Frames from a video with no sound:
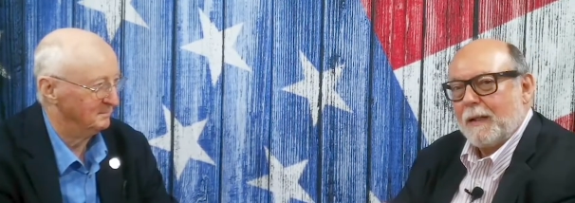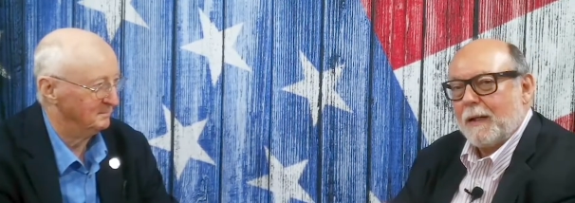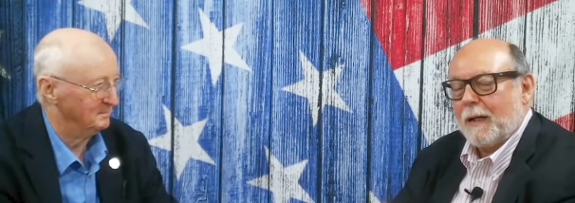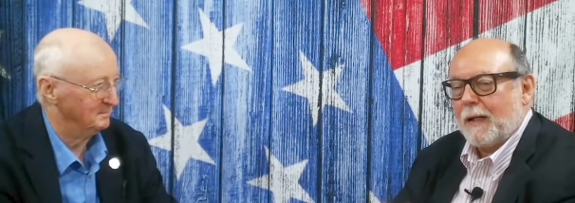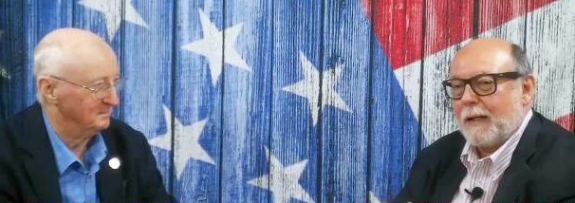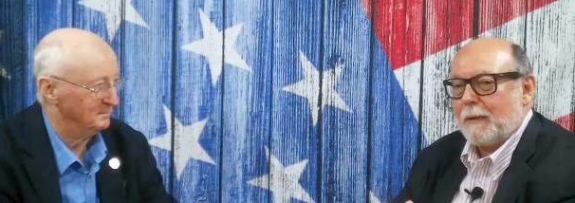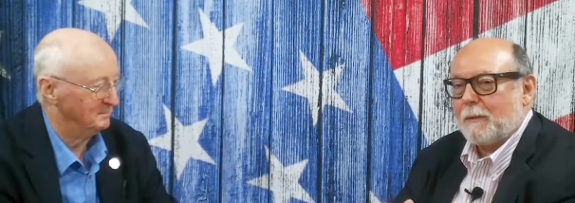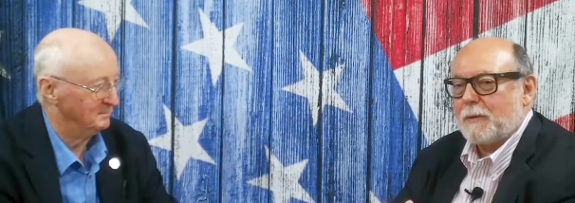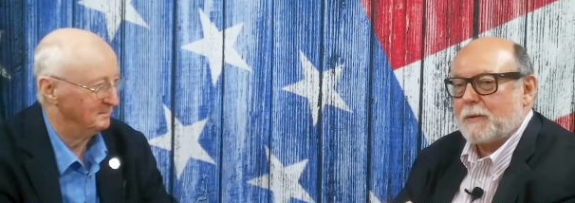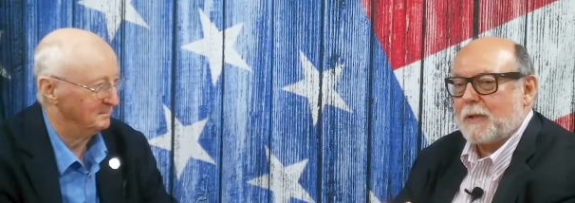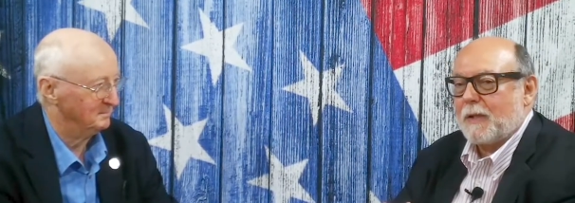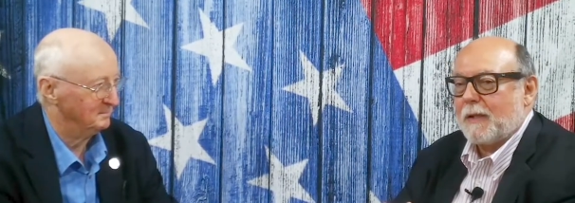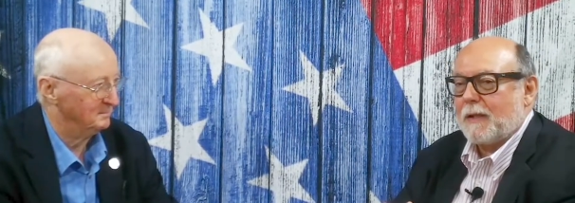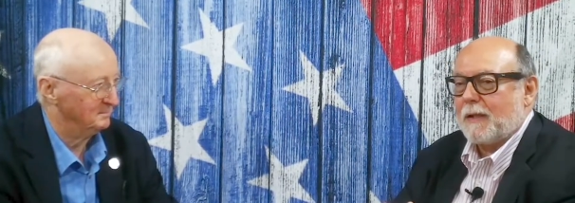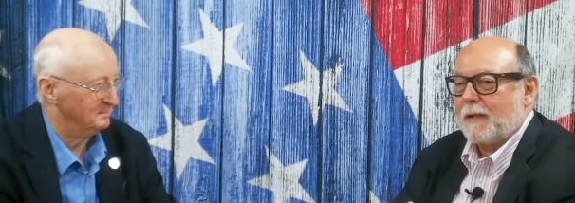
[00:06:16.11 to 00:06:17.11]
Speaker 1: Uh, he was
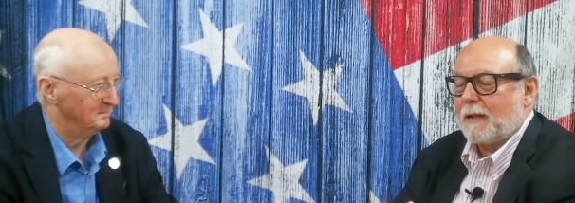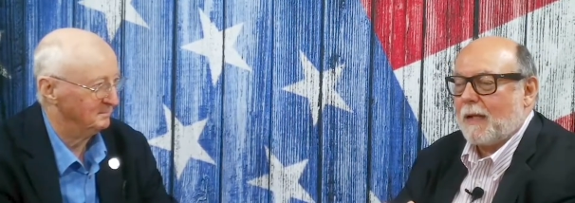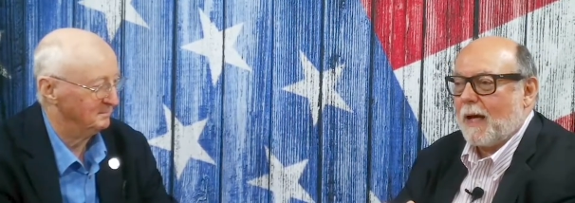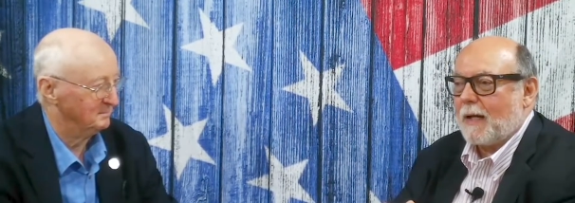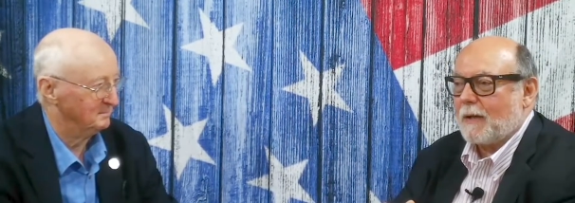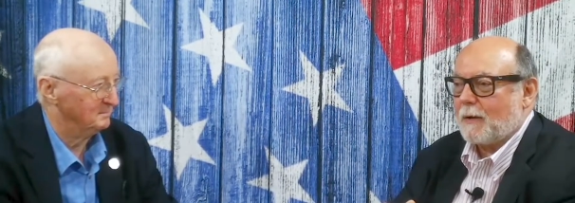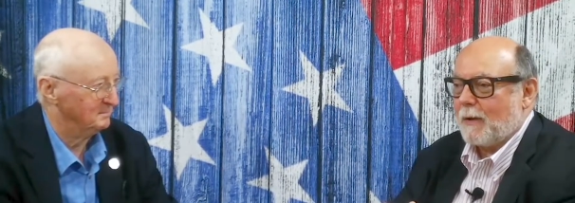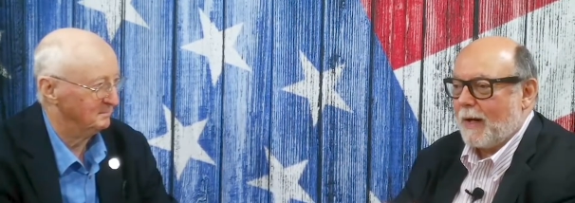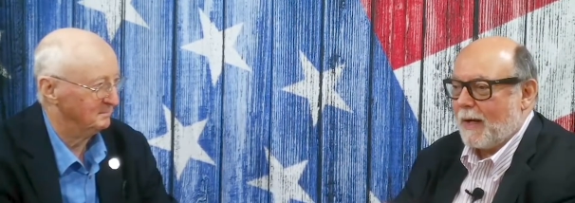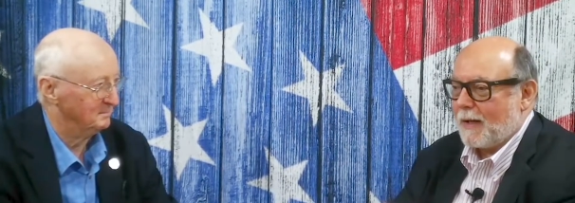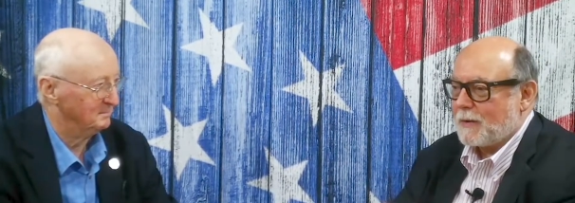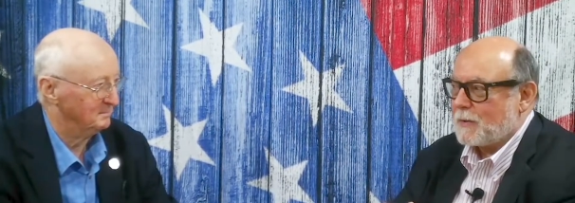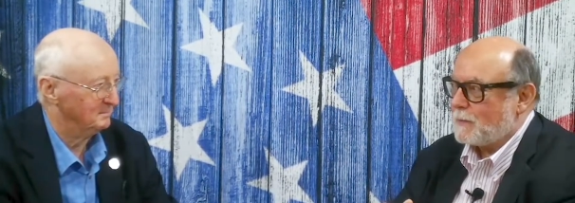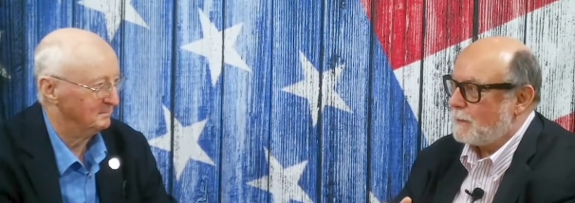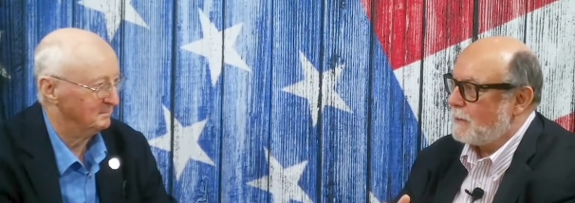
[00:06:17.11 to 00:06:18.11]
getting a lot of
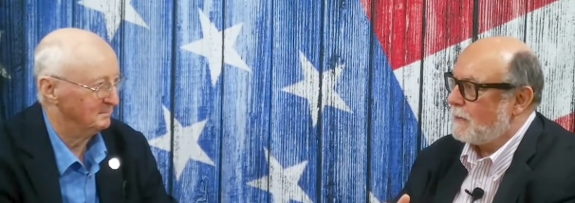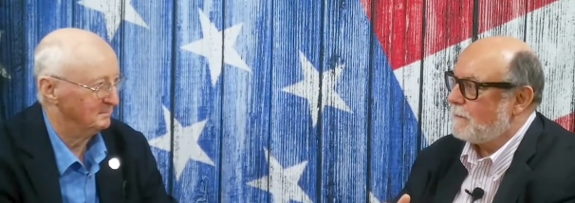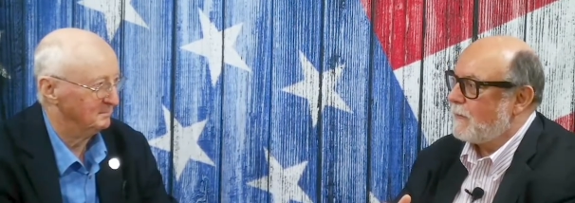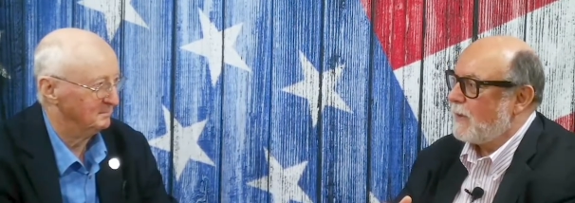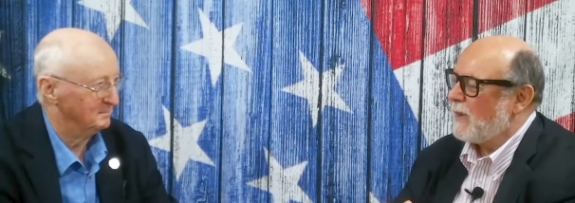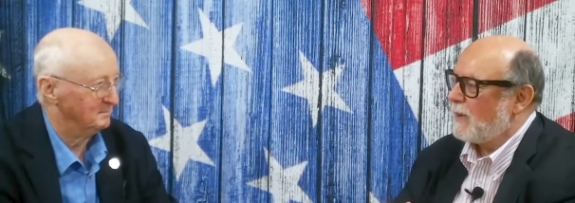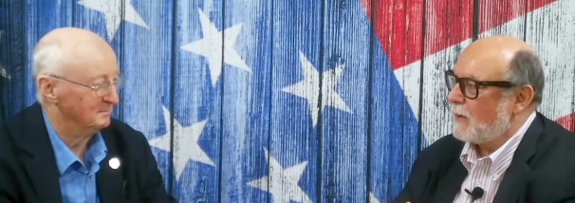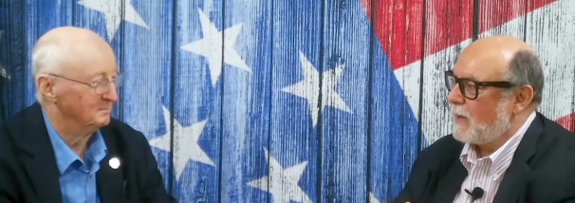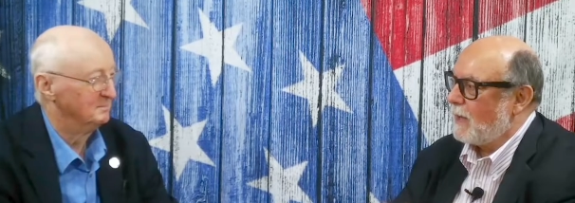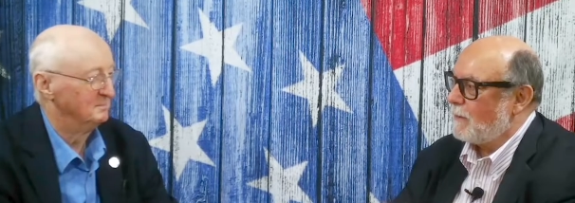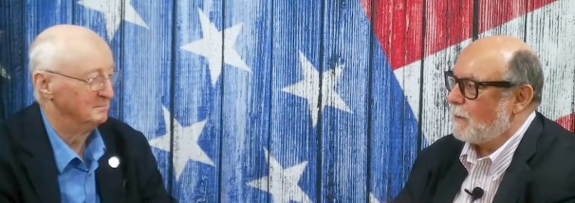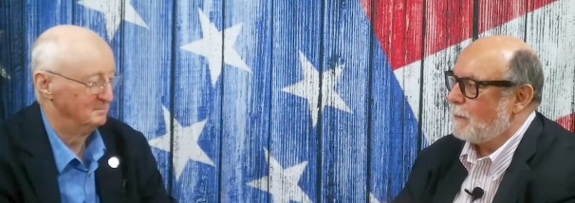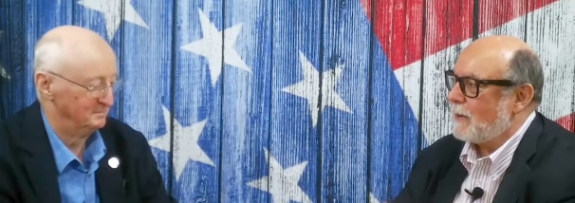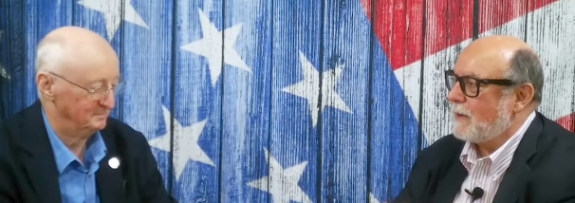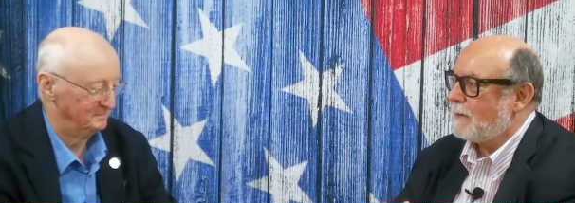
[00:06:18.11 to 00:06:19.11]
grants from the federal
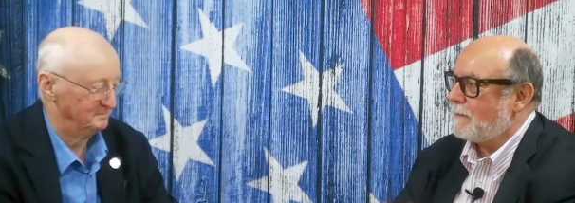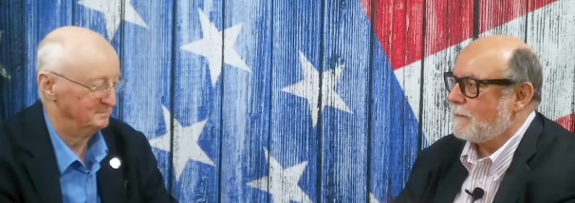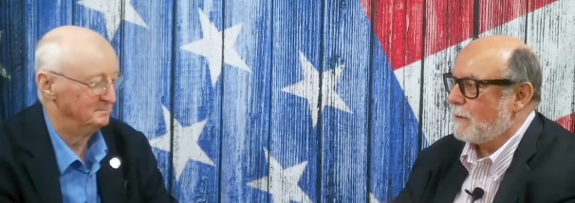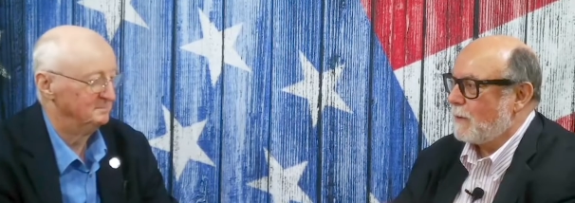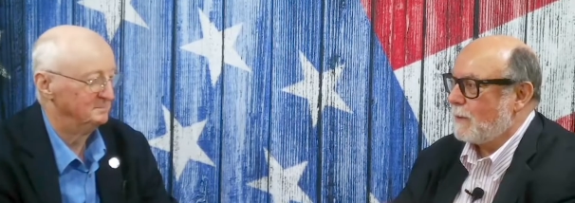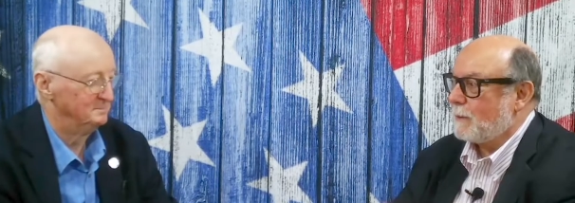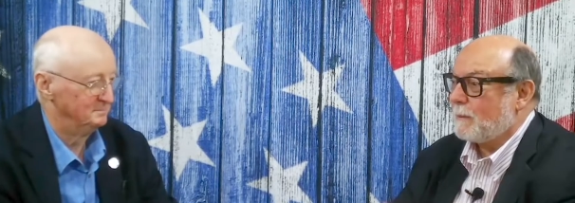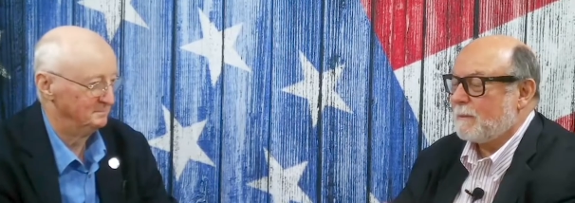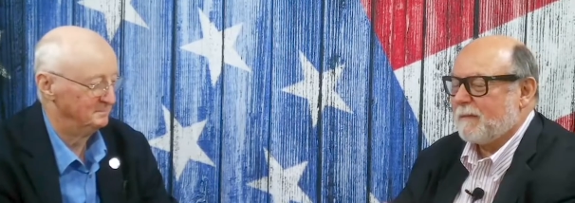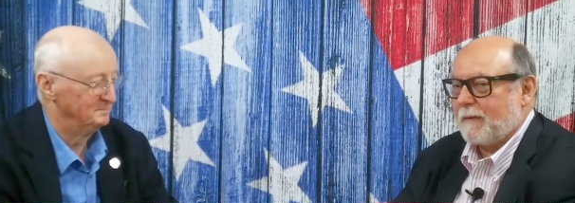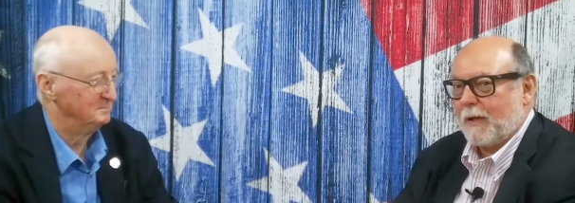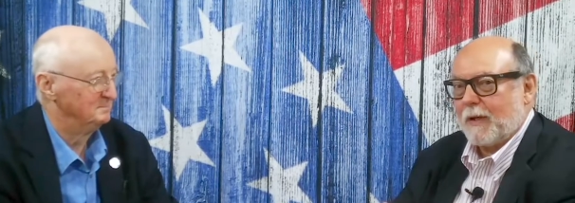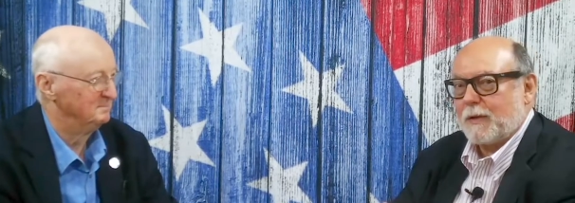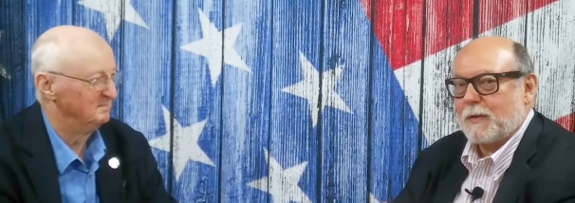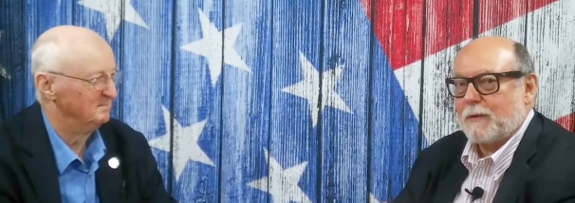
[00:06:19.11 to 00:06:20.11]
government for
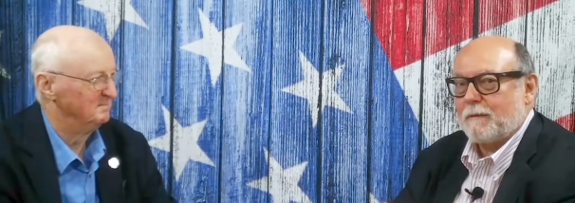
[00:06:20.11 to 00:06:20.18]
various